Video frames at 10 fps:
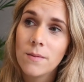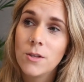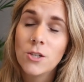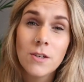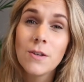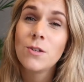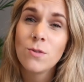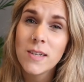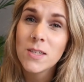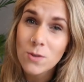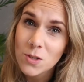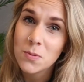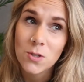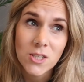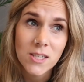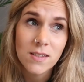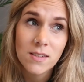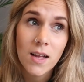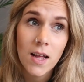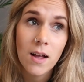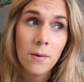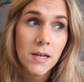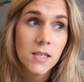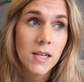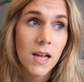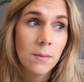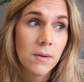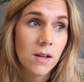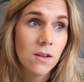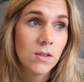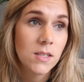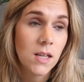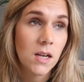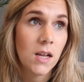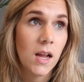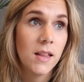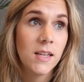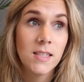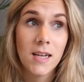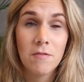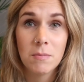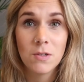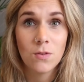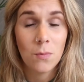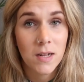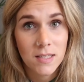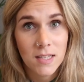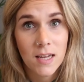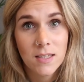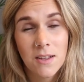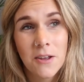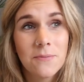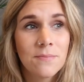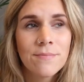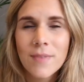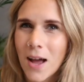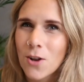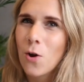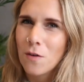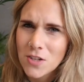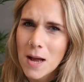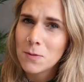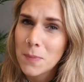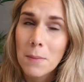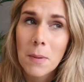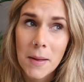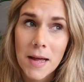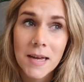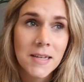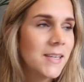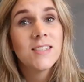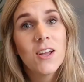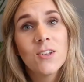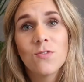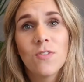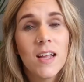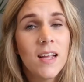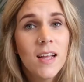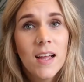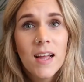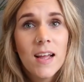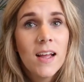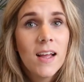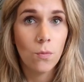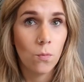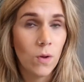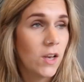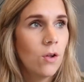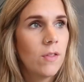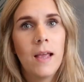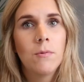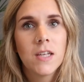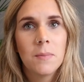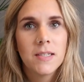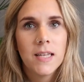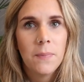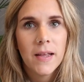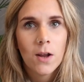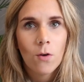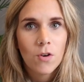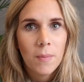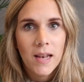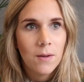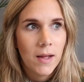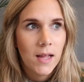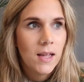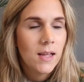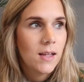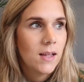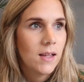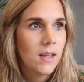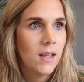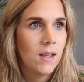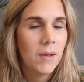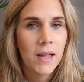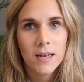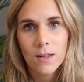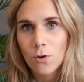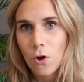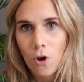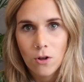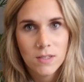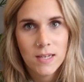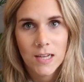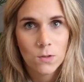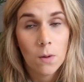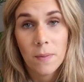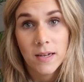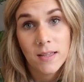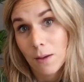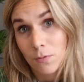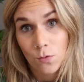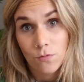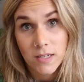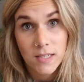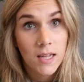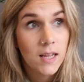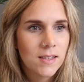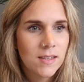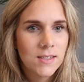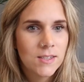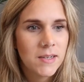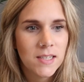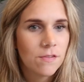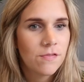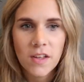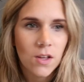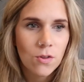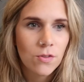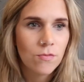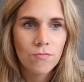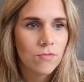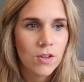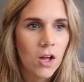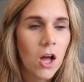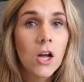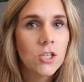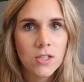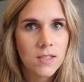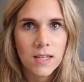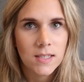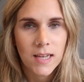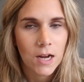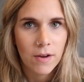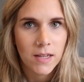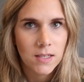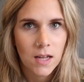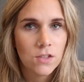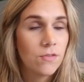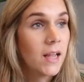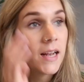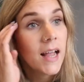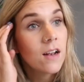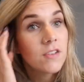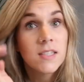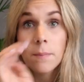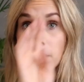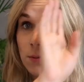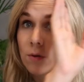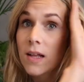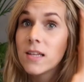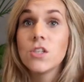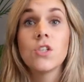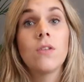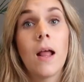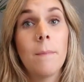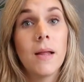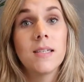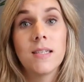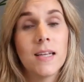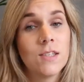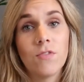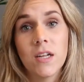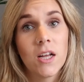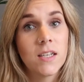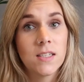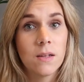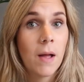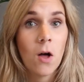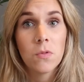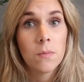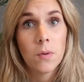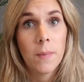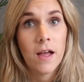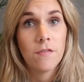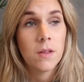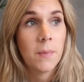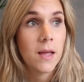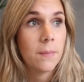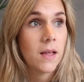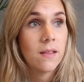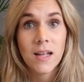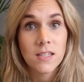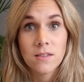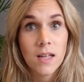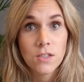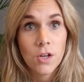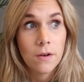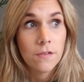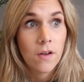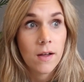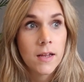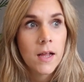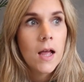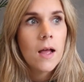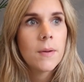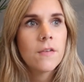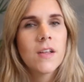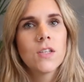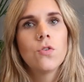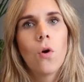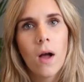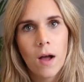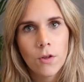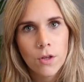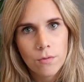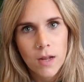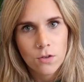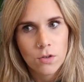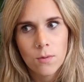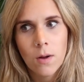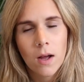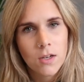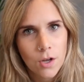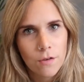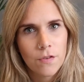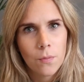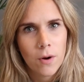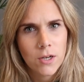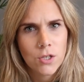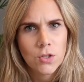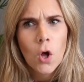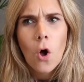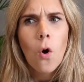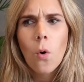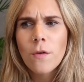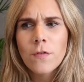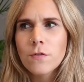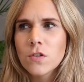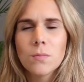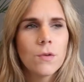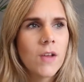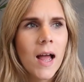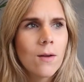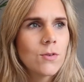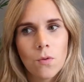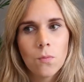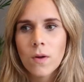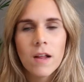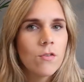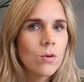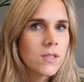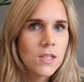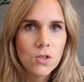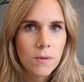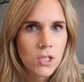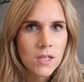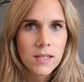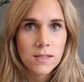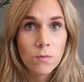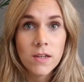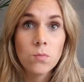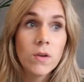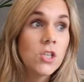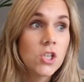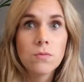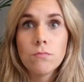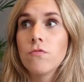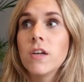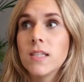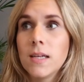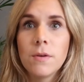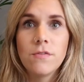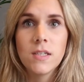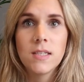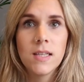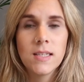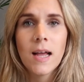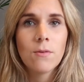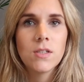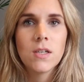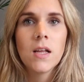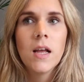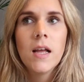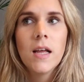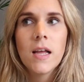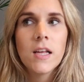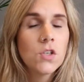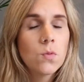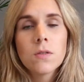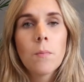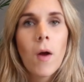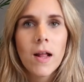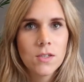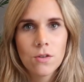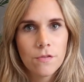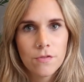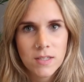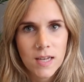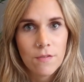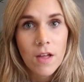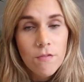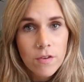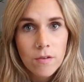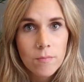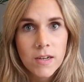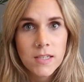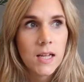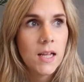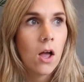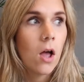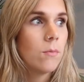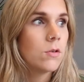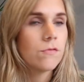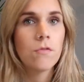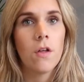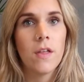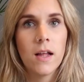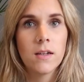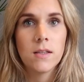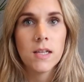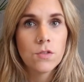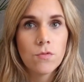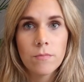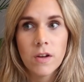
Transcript: you don't go straight to hospital. I went into labour on the Sunday and then didn't have him until the Wednesday, so I had a lot of time to pack my bag. Nursery, we knew that he was going to be sleeping in our room anyway. We had a little cot next to our bed, that was all ready. So I didn't feel the urgency to decorate his nursery. And again, for some people, that's just like mentally, it's really nice to help them prepare for the baby. And that's totally fine. But if that's not how you naturally work, don't feel pressured. Or if you've just moved house or whatever your situation is. We just recently moved into this house and it just wasn't practical for us to have every room ready. I would have rather had this room